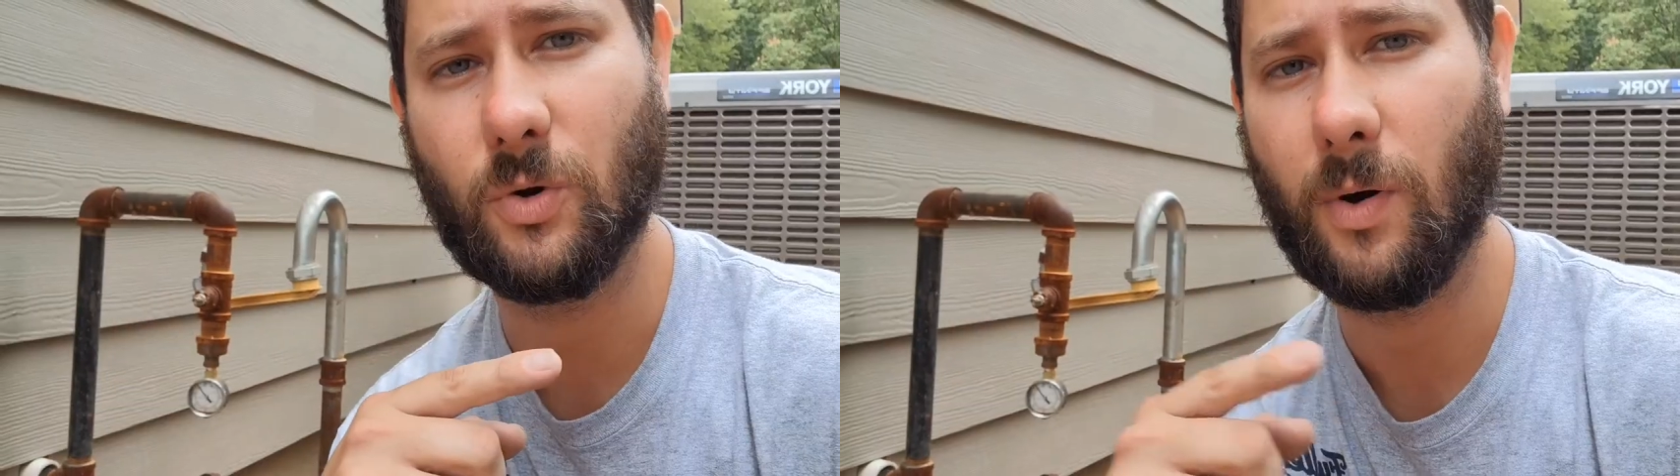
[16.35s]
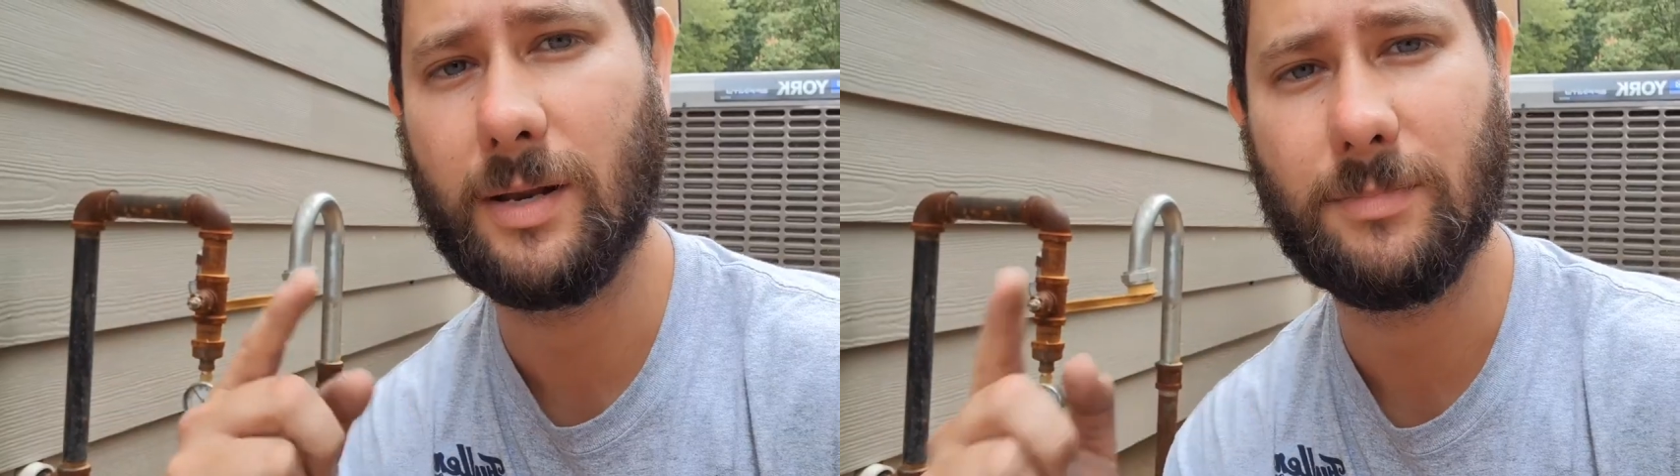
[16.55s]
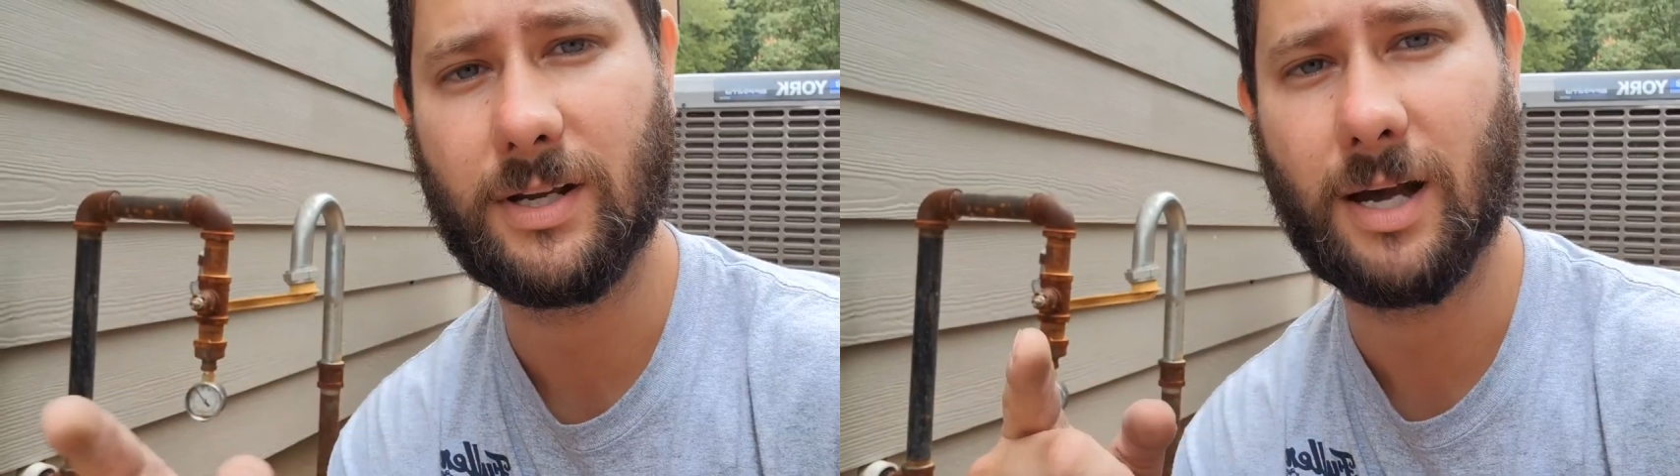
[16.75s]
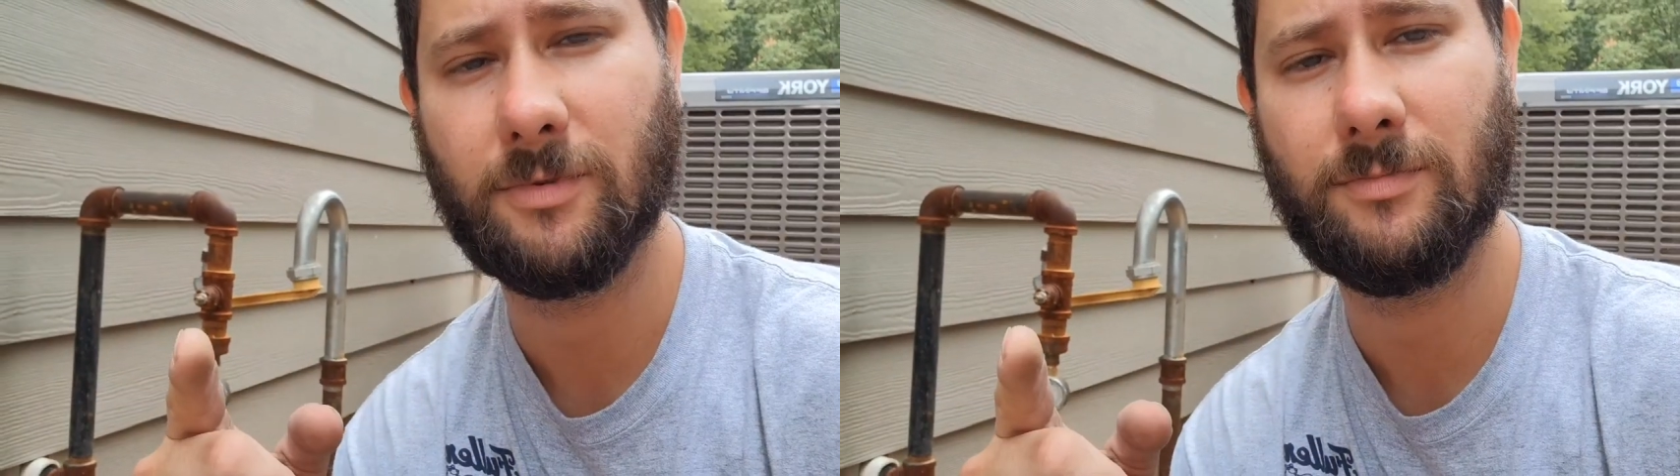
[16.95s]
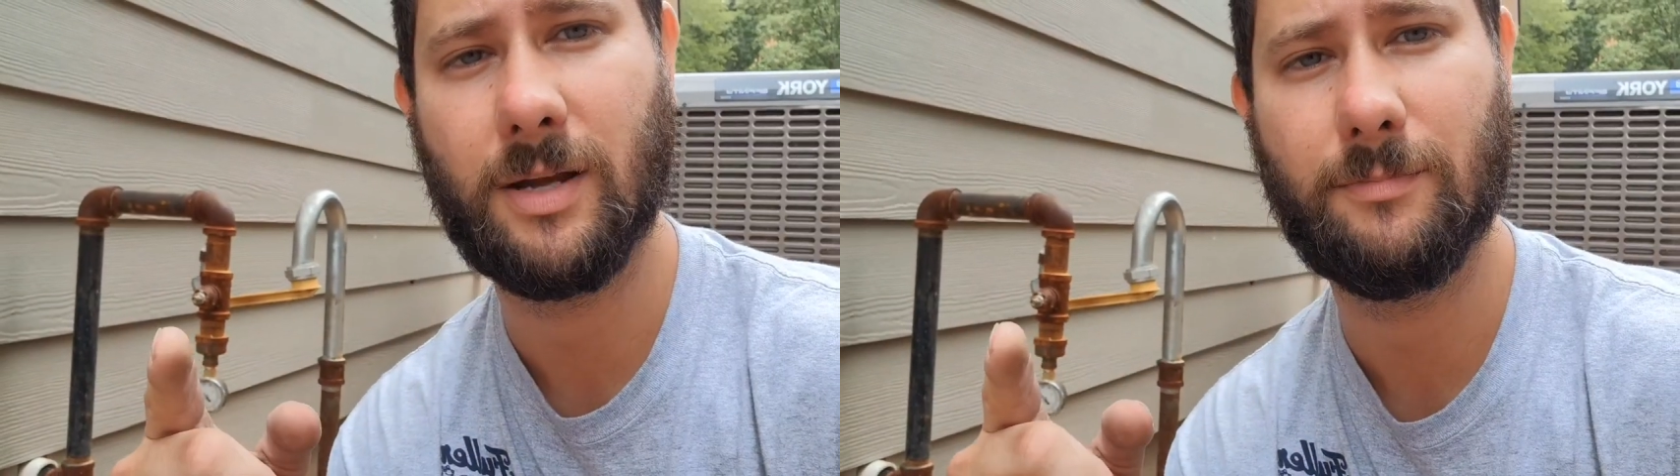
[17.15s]
join,
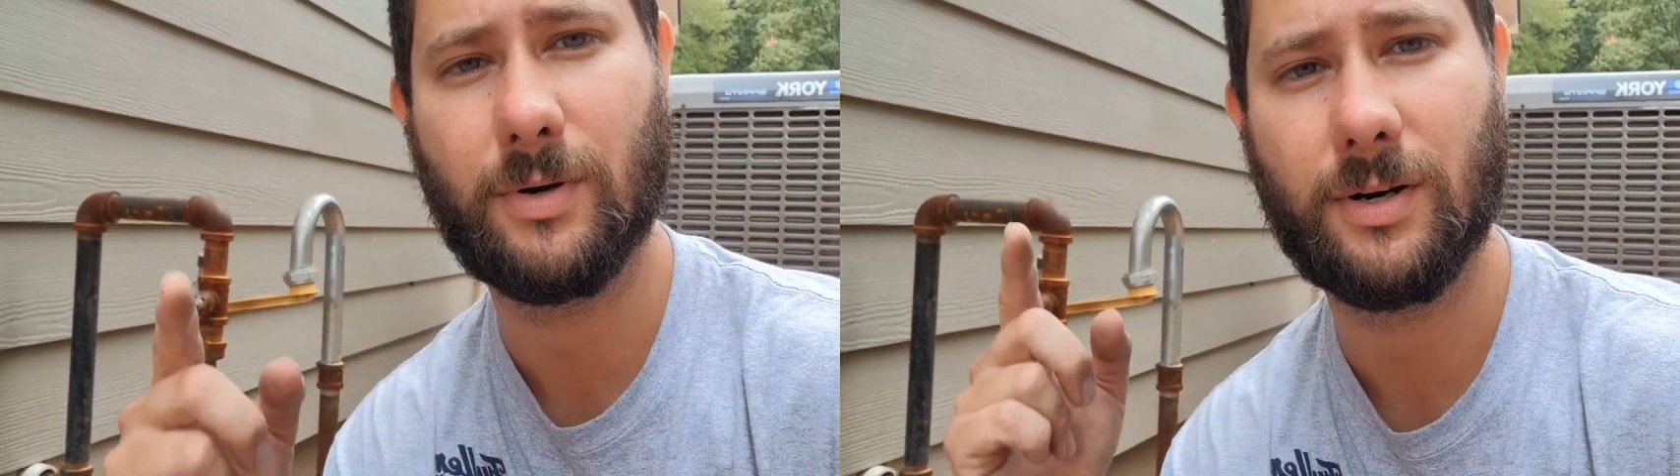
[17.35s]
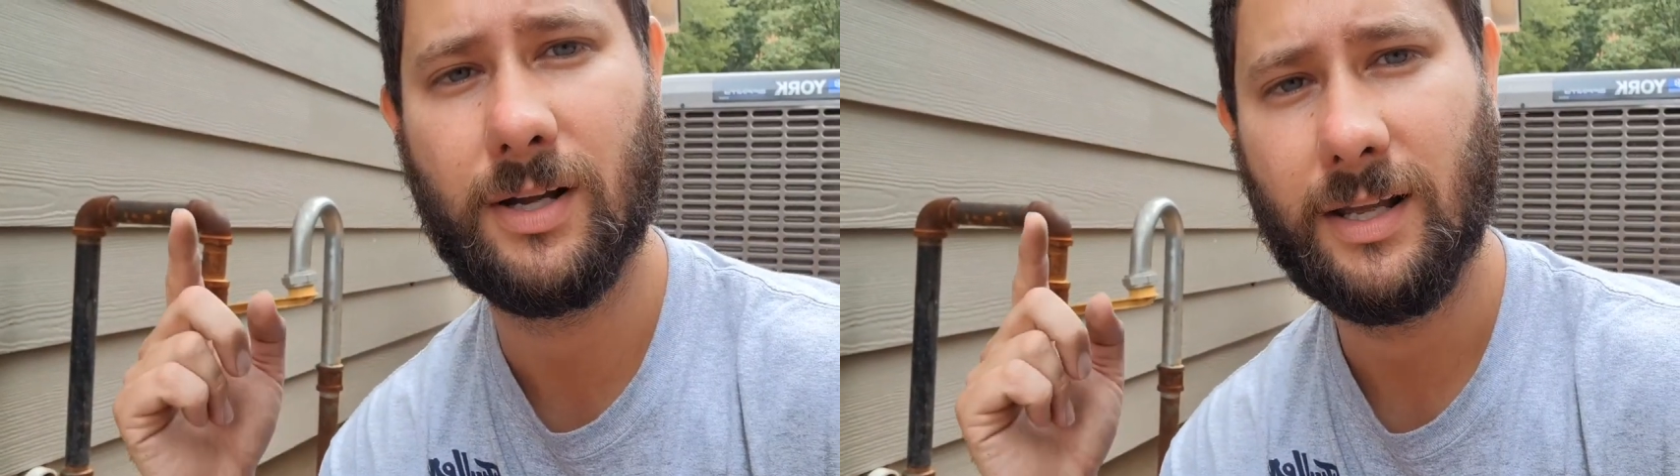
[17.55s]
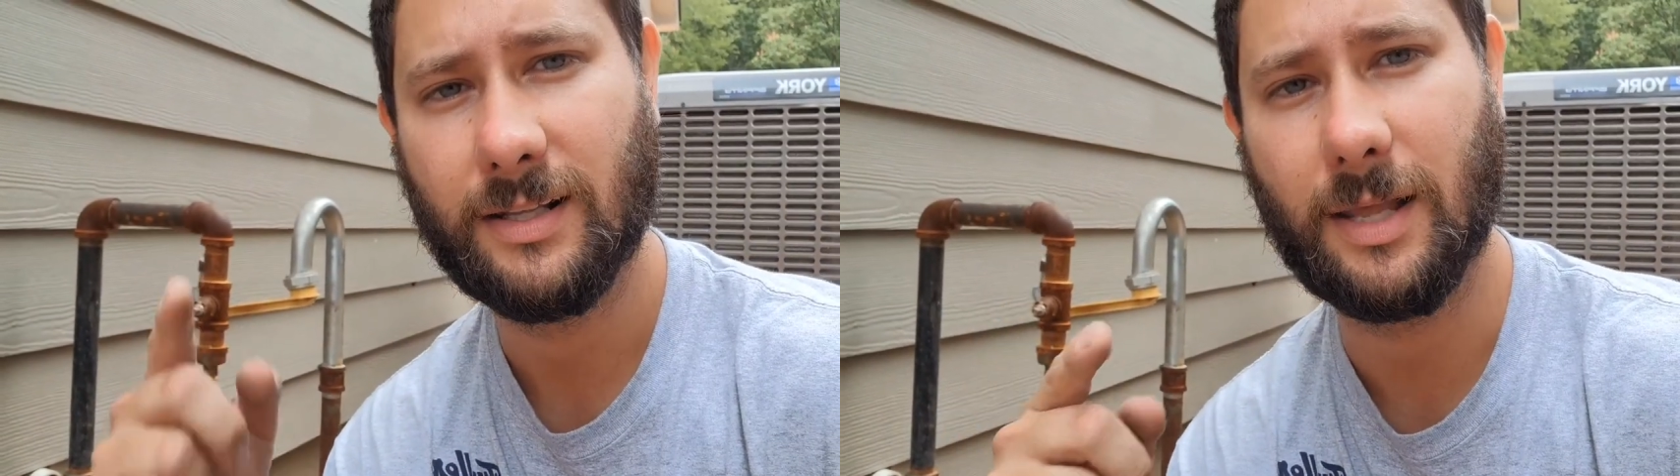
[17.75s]
become a member.